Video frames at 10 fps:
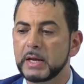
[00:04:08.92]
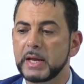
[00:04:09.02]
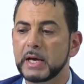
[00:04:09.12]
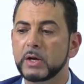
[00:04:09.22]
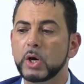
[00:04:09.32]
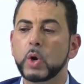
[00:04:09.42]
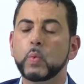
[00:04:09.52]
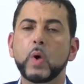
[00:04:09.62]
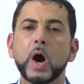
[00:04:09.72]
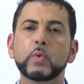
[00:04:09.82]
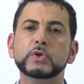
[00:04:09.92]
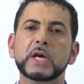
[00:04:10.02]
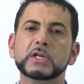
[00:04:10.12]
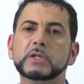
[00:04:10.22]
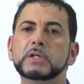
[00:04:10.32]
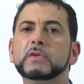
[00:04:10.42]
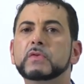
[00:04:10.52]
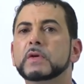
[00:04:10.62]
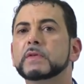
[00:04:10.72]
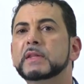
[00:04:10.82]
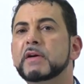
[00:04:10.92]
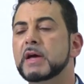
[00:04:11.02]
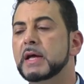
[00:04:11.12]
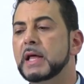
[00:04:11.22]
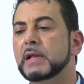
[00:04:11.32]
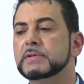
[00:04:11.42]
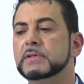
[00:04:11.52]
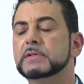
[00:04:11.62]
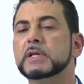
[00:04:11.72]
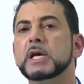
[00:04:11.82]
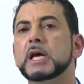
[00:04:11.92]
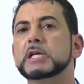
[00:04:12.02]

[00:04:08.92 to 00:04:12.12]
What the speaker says: Now, why would you actually need to conduct that analysis?